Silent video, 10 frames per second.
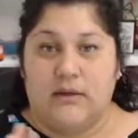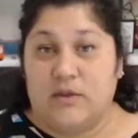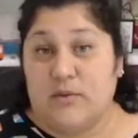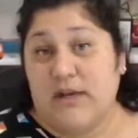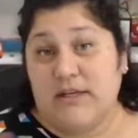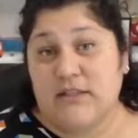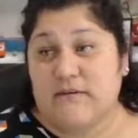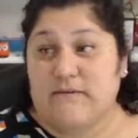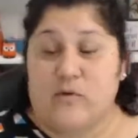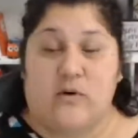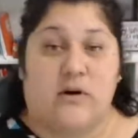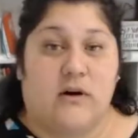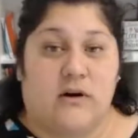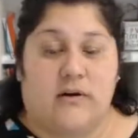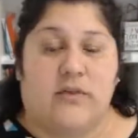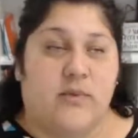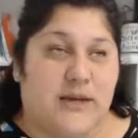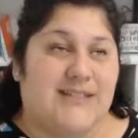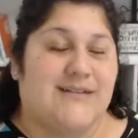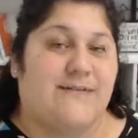3 to 4 or
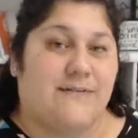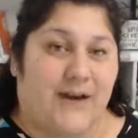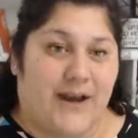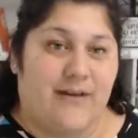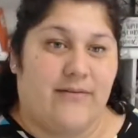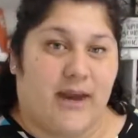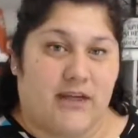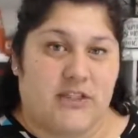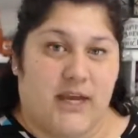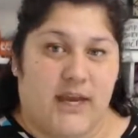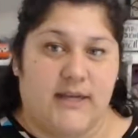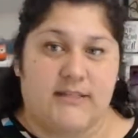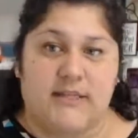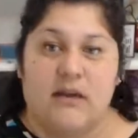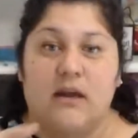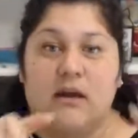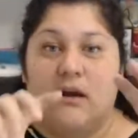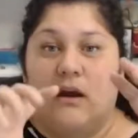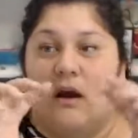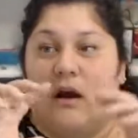3 to 5 hashtags
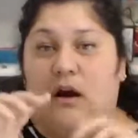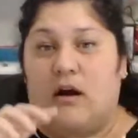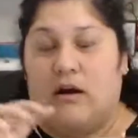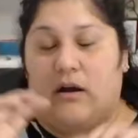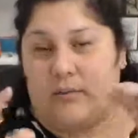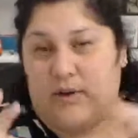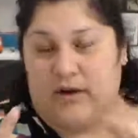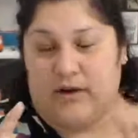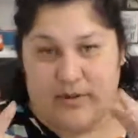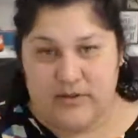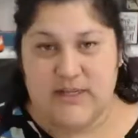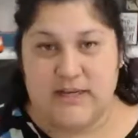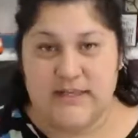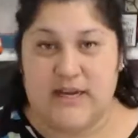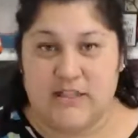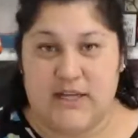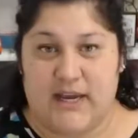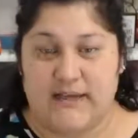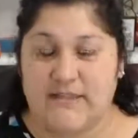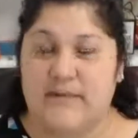on a post that has
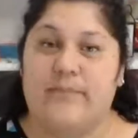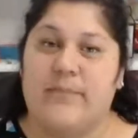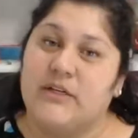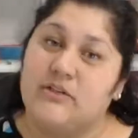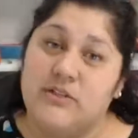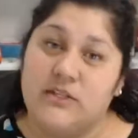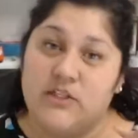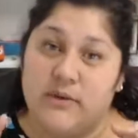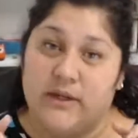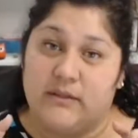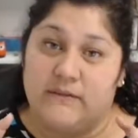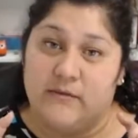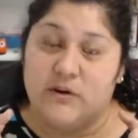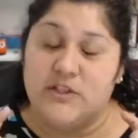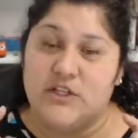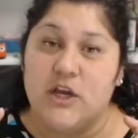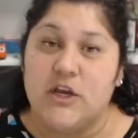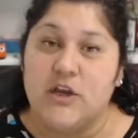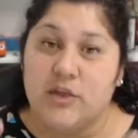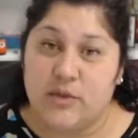hashtags. Pinterest is showing the first
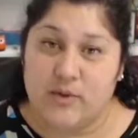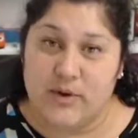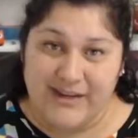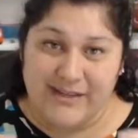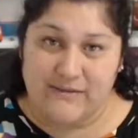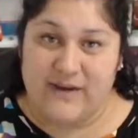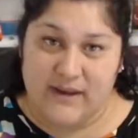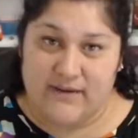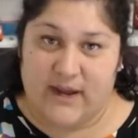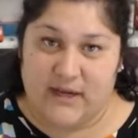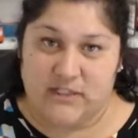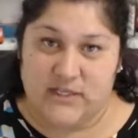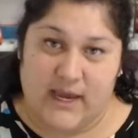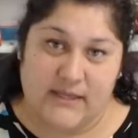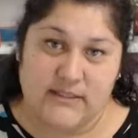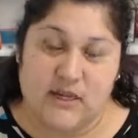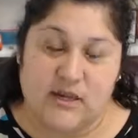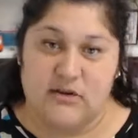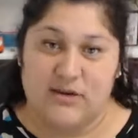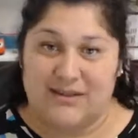3 to 5 hashtags
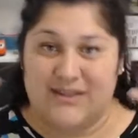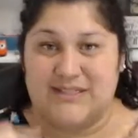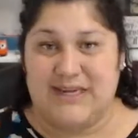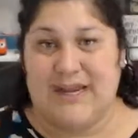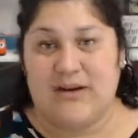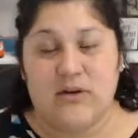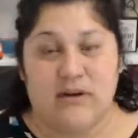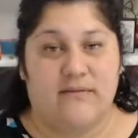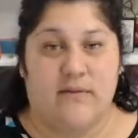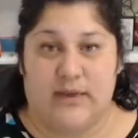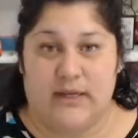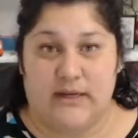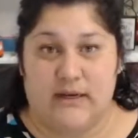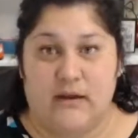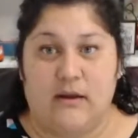underneath the title of the pin.